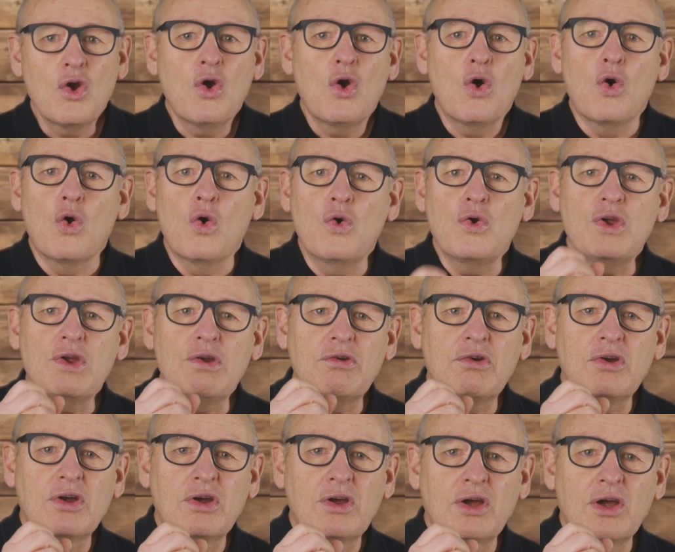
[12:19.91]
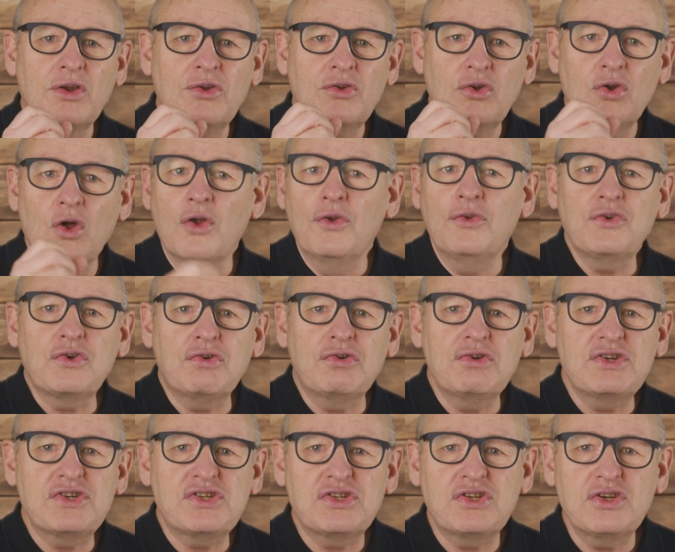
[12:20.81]
or you're a
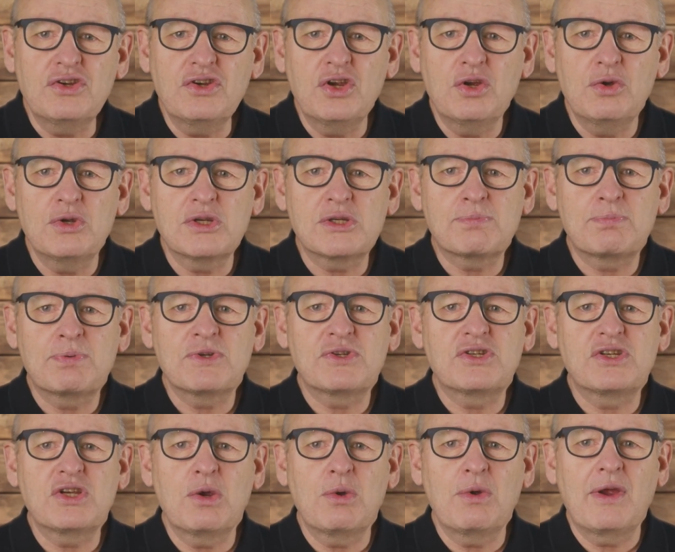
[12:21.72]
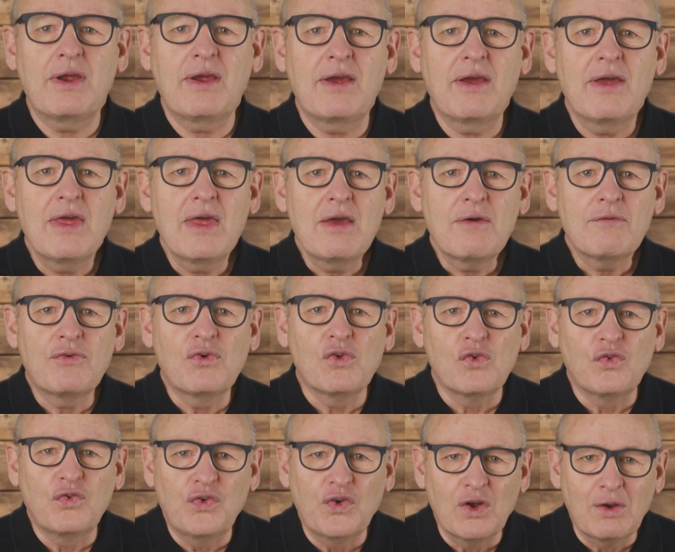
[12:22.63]
non-Christian who is pursuing
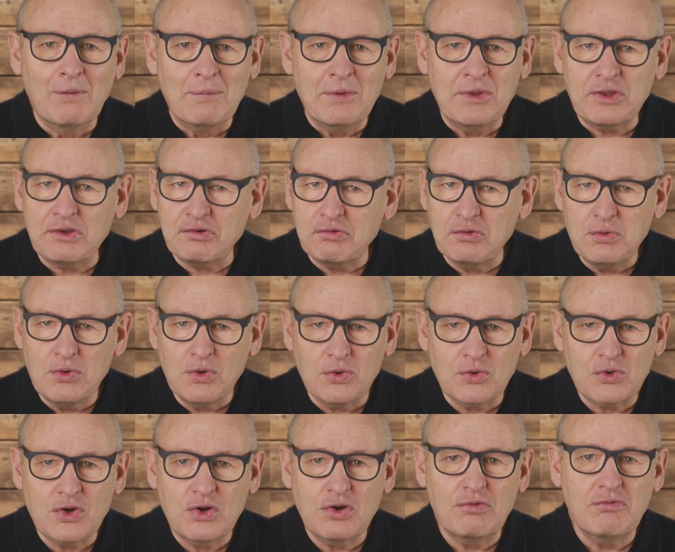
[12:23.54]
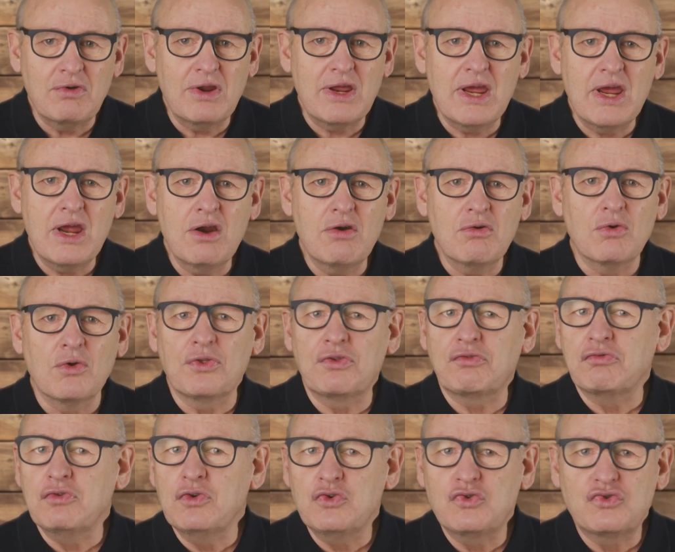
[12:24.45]
fulfillment through your career or
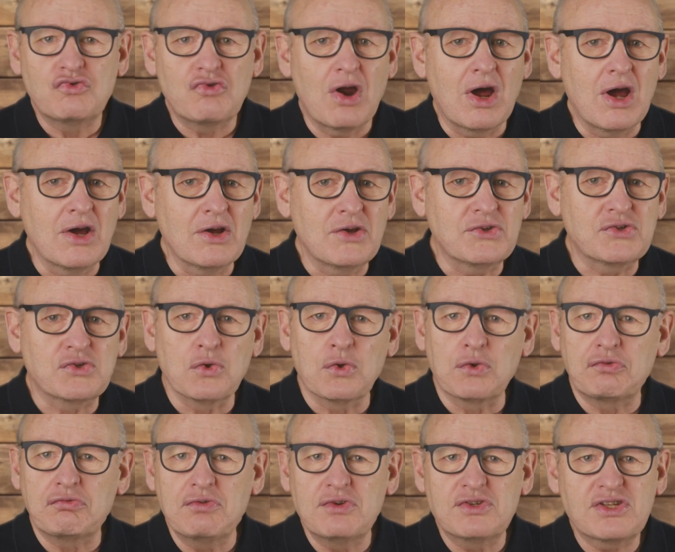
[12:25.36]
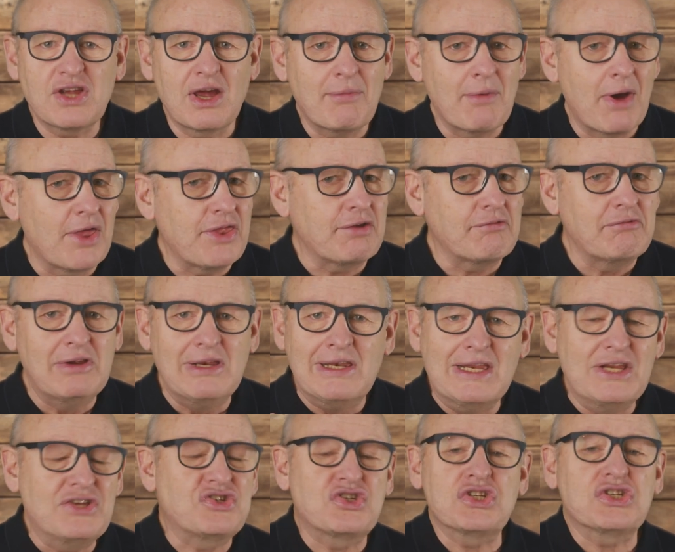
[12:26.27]
through drugs or through some other
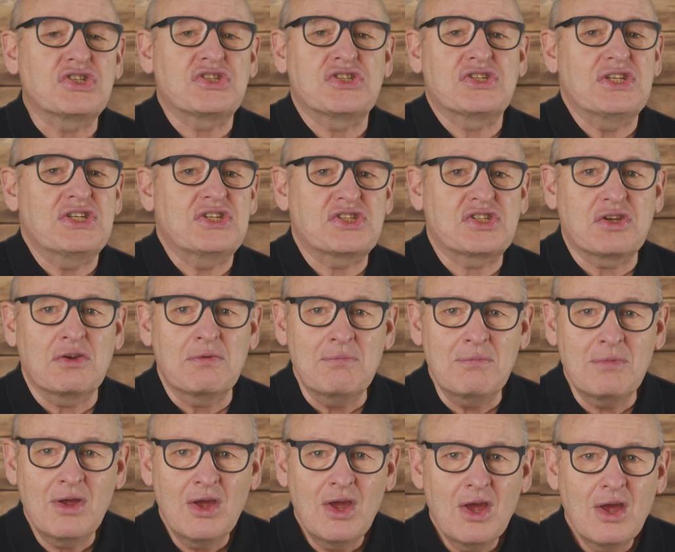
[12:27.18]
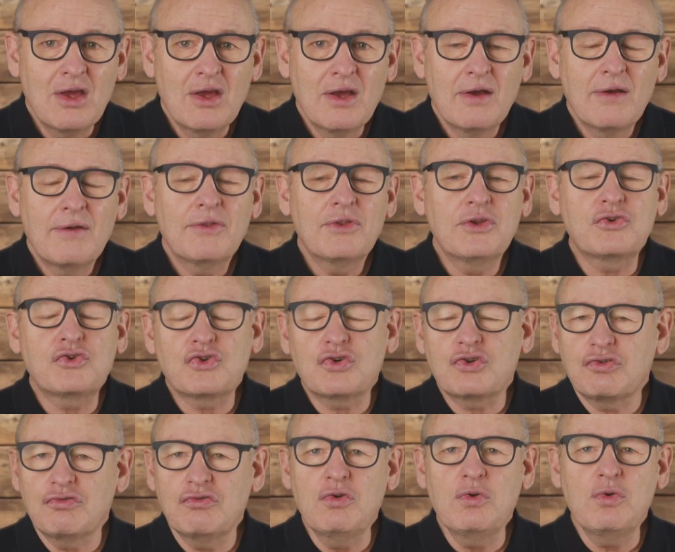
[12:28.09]
religious system, the
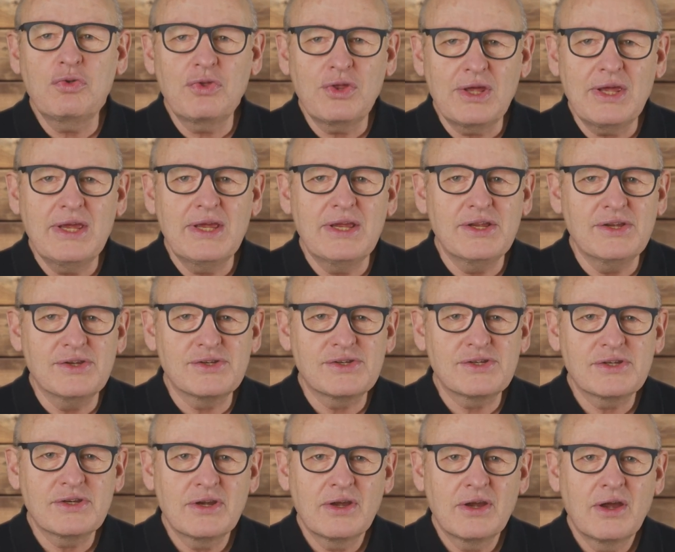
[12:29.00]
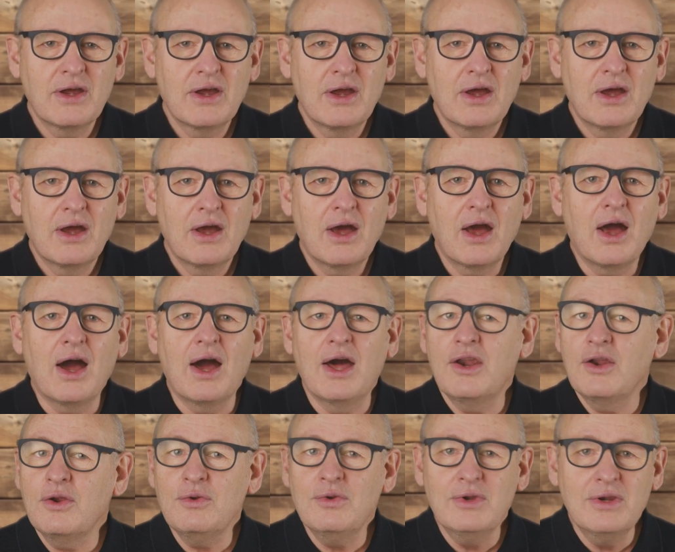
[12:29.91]
truth is, I
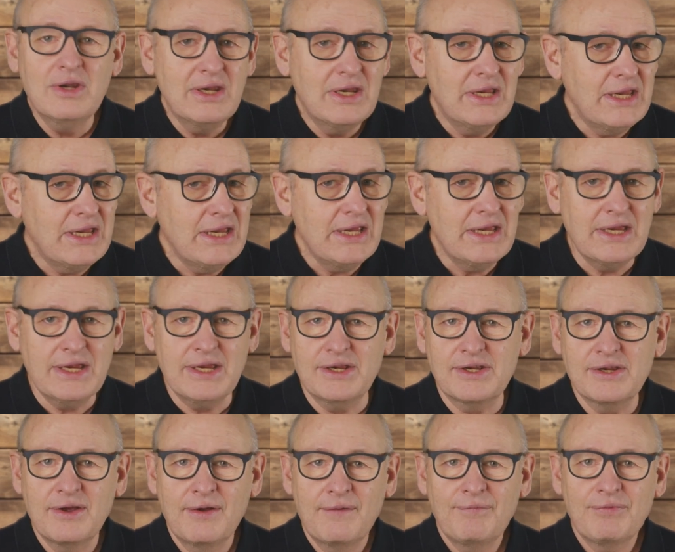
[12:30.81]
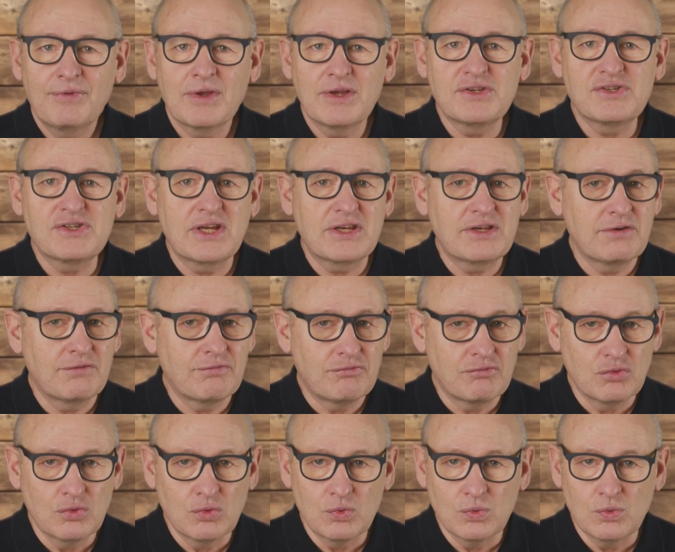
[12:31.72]
don't need a set of
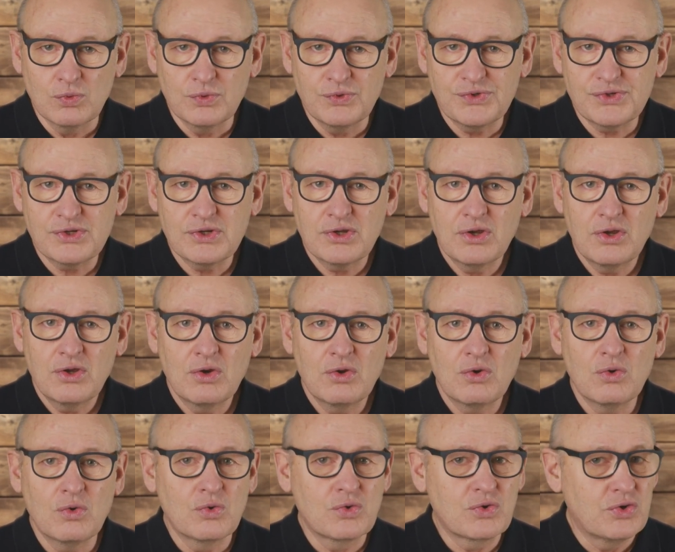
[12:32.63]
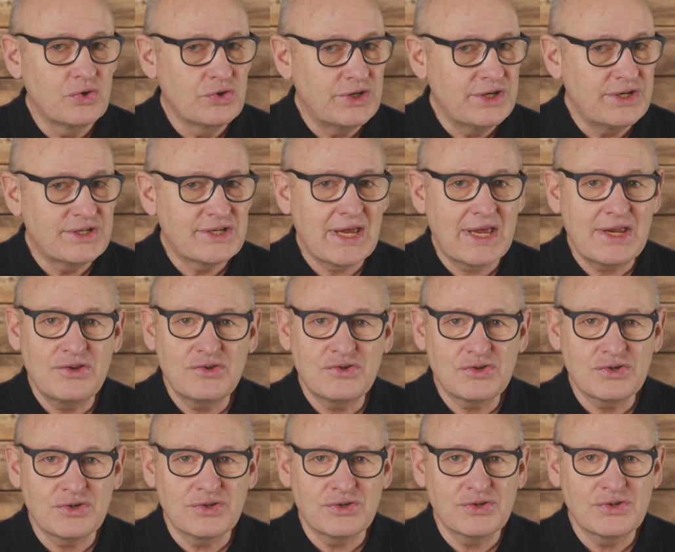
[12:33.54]
rules or good
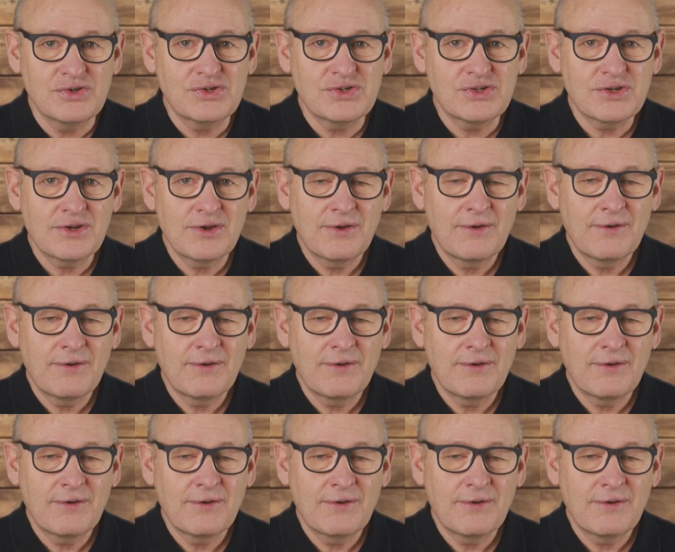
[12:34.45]
intentions.